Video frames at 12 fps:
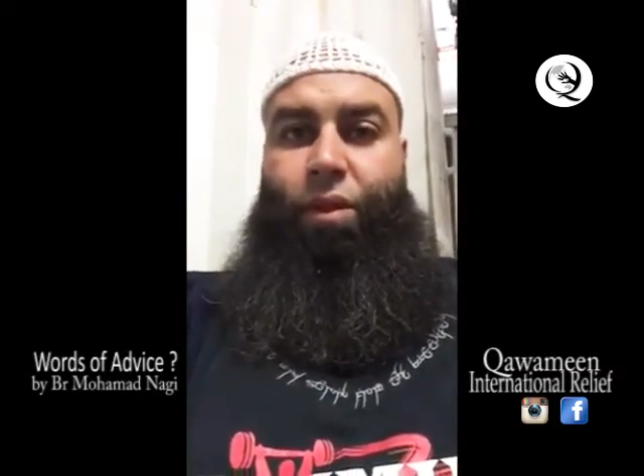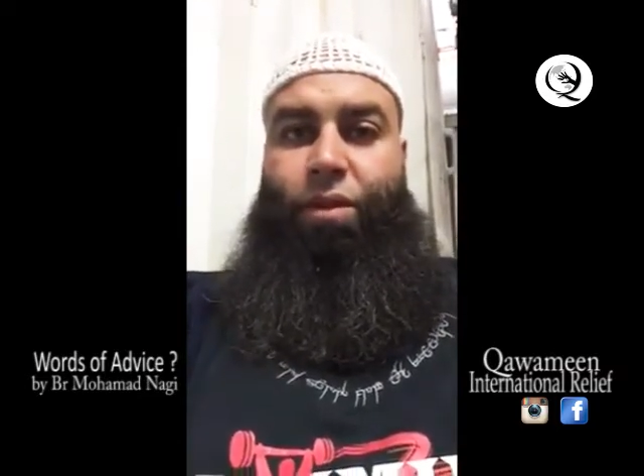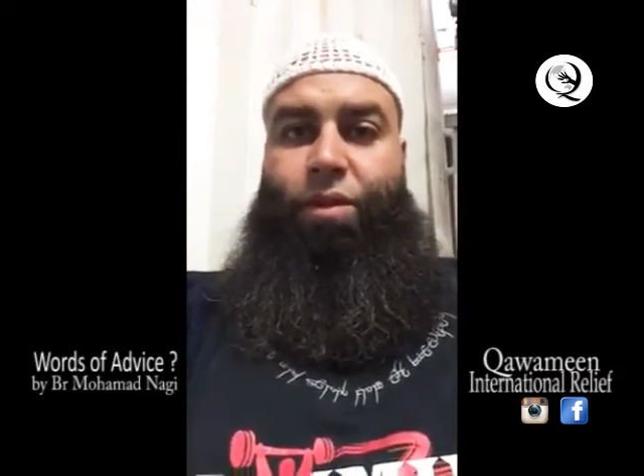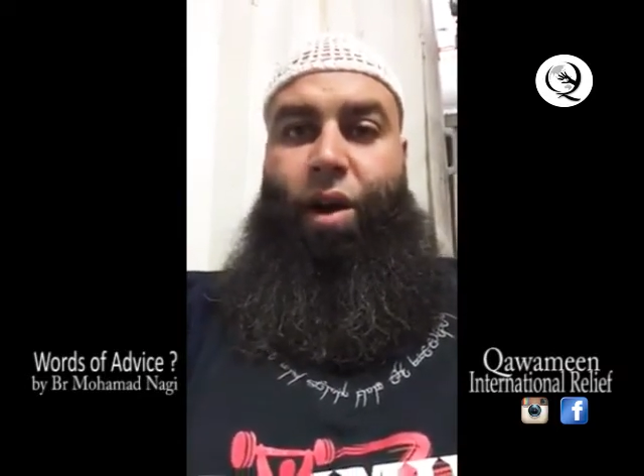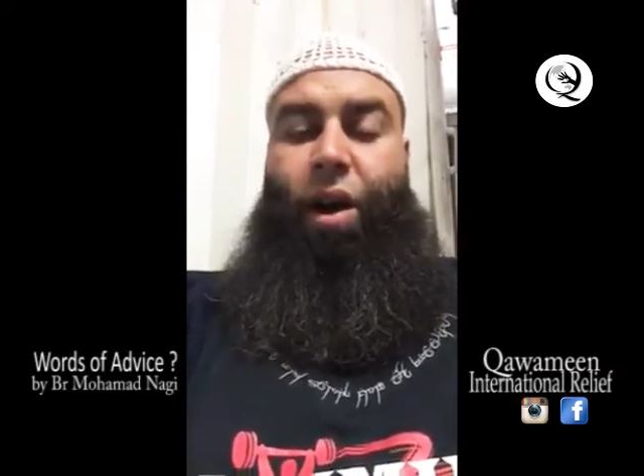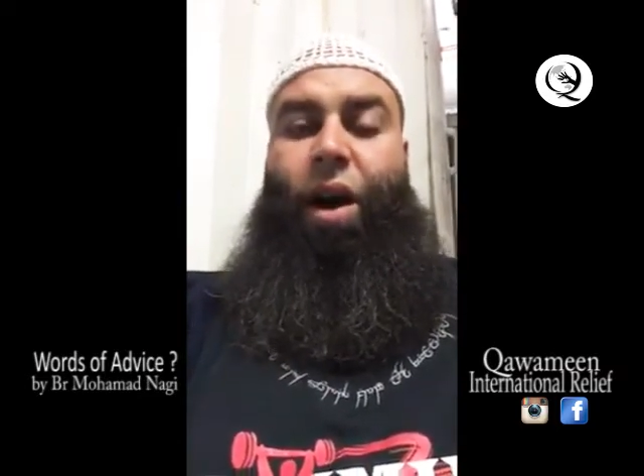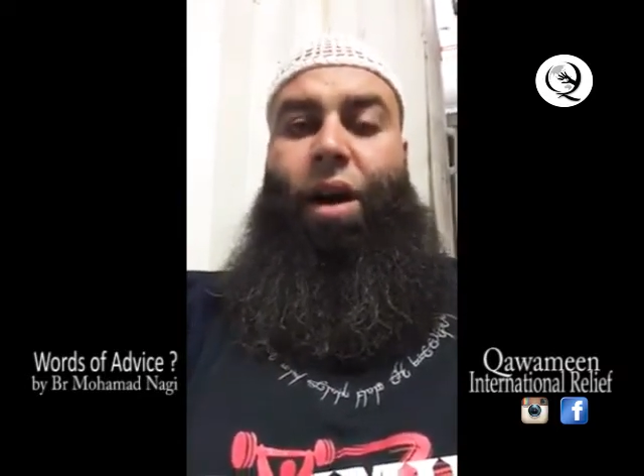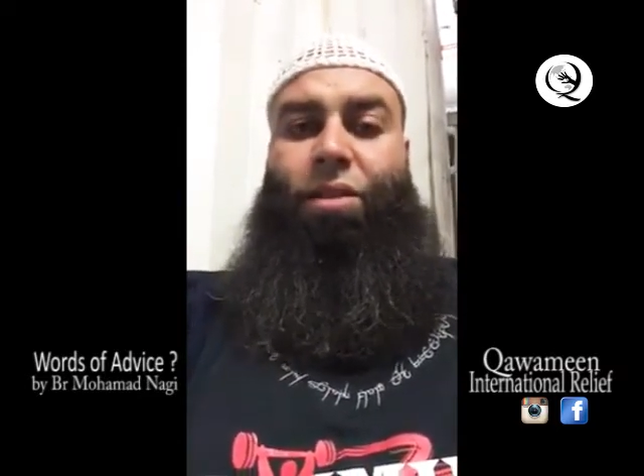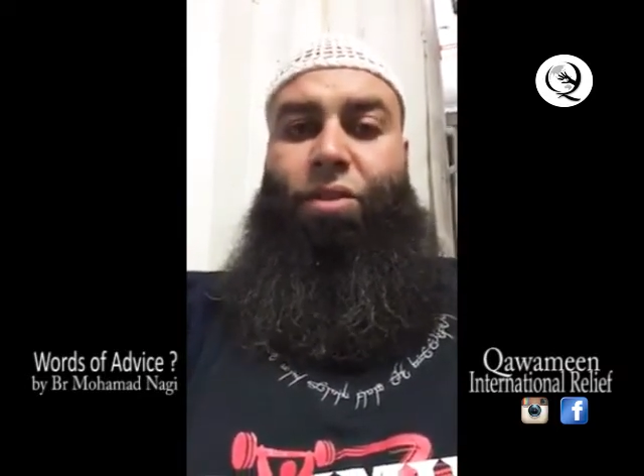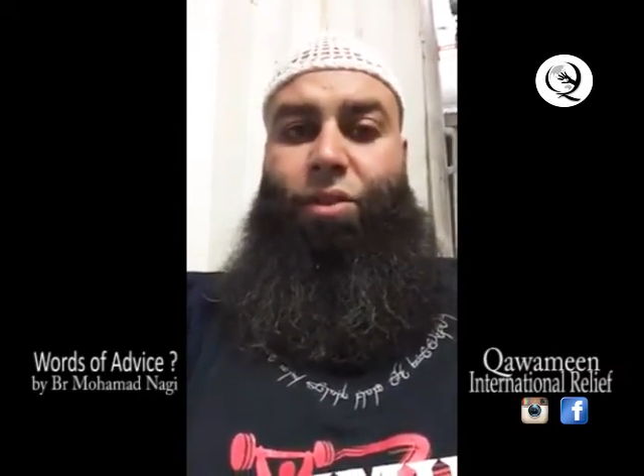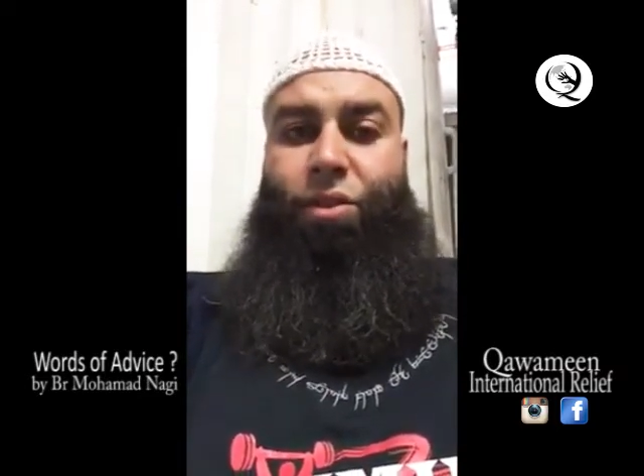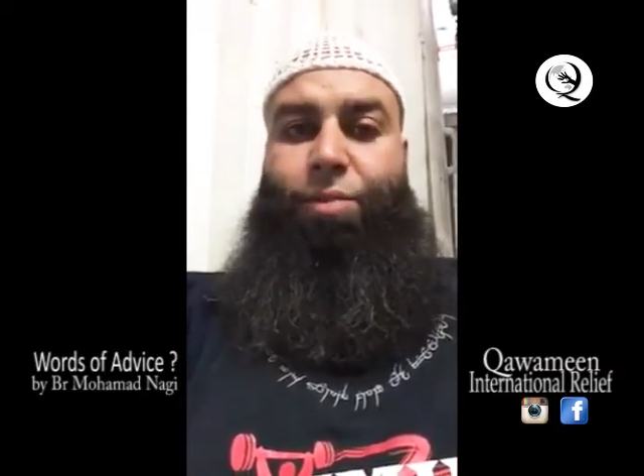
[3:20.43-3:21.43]
So I
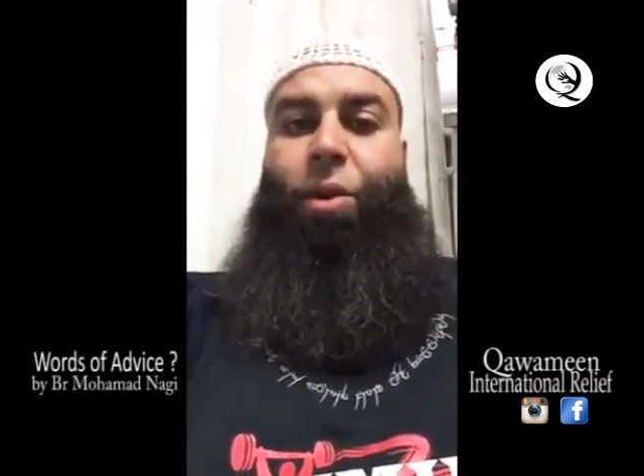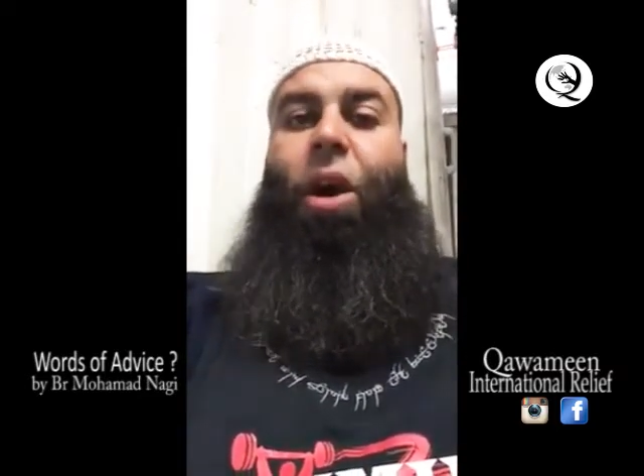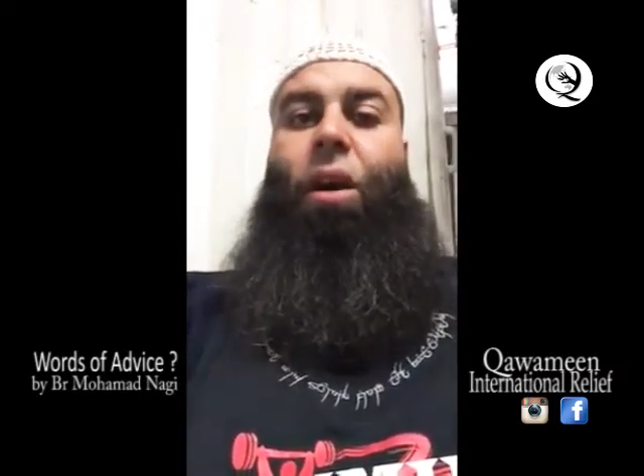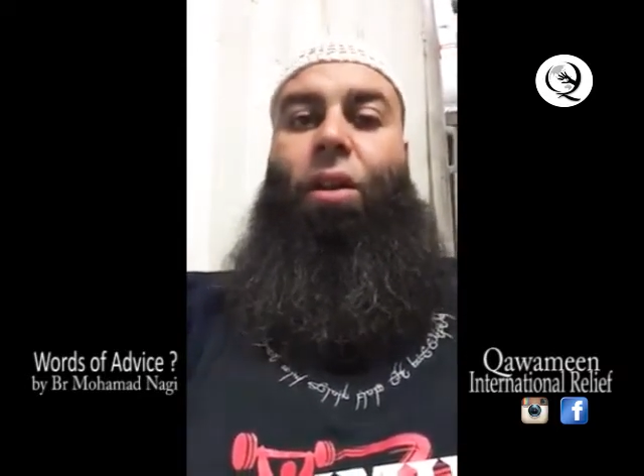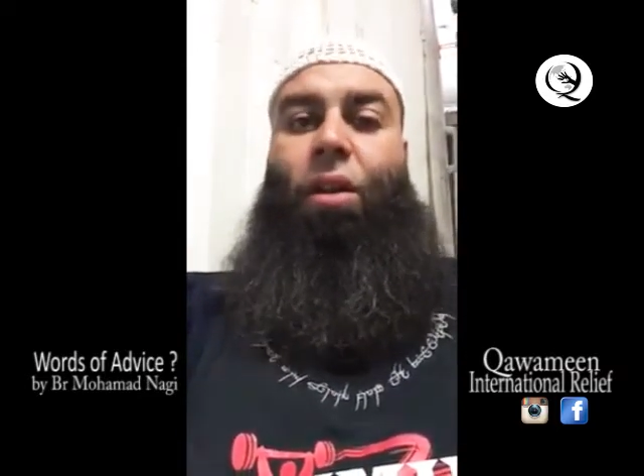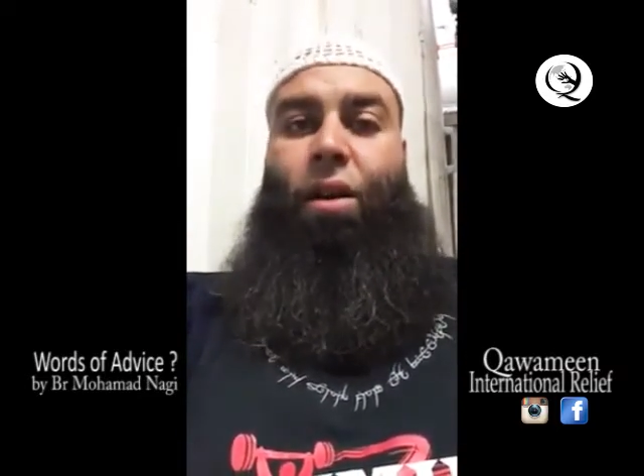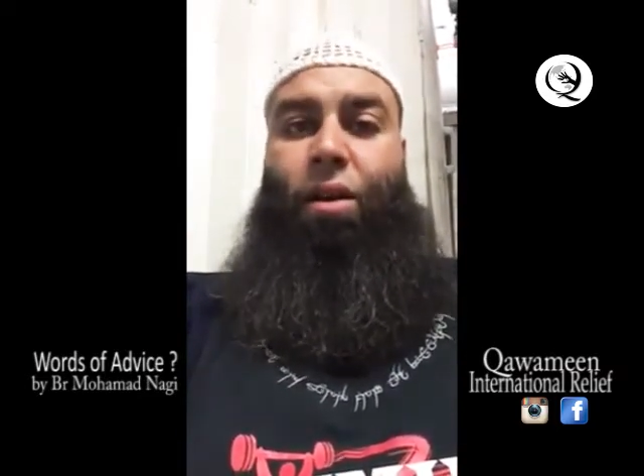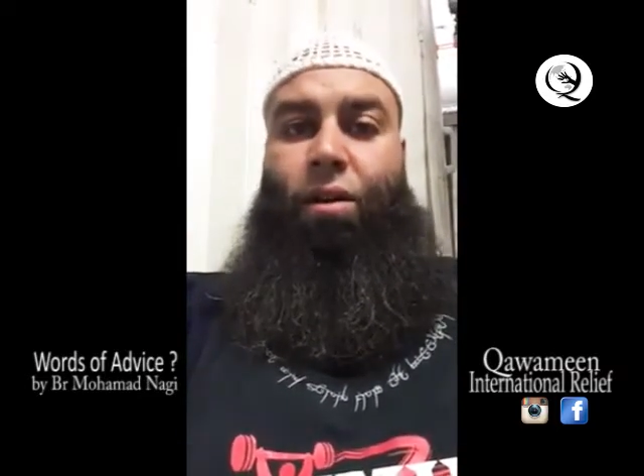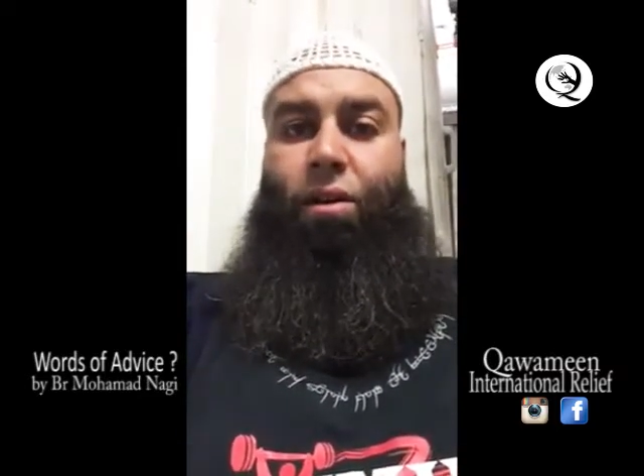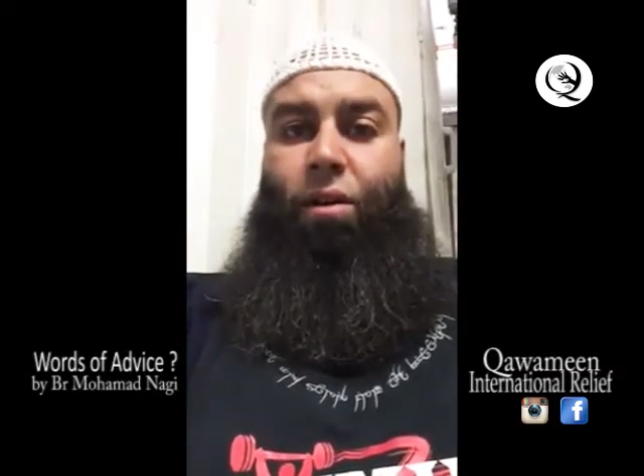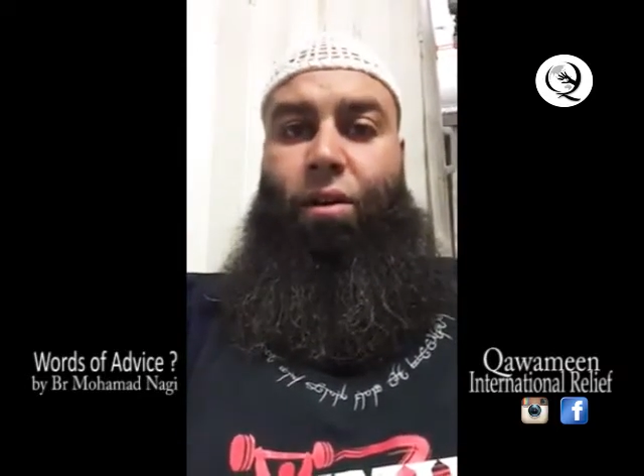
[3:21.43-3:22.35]
ask you, by Allah,